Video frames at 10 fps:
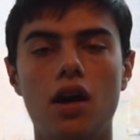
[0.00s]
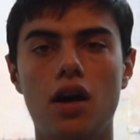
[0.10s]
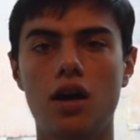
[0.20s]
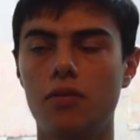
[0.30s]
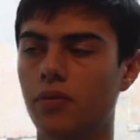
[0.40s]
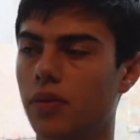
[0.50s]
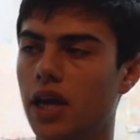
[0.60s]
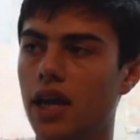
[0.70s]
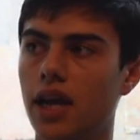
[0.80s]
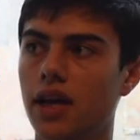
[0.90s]
Um,
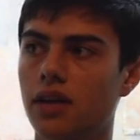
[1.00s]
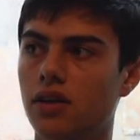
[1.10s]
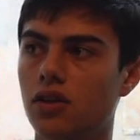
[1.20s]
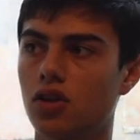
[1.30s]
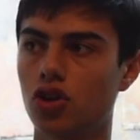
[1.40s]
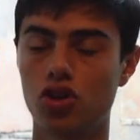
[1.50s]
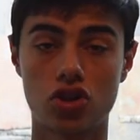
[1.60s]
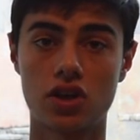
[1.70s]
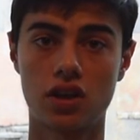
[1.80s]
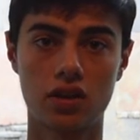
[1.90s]
and you're
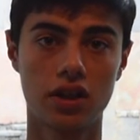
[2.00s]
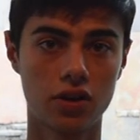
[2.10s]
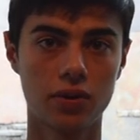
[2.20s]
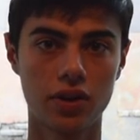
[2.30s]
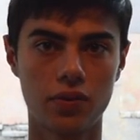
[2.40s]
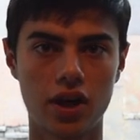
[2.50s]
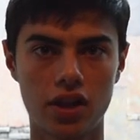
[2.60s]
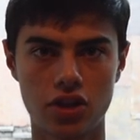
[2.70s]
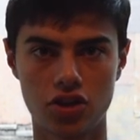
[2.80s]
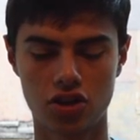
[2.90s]
just gonna clean it really
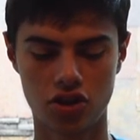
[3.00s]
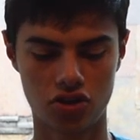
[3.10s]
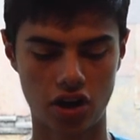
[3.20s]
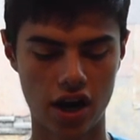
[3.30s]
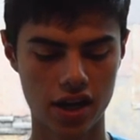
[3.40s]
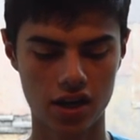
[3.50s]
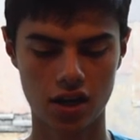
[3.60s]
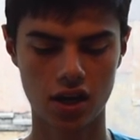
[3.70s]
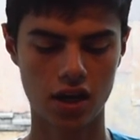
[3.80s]
well and you're gonna dry it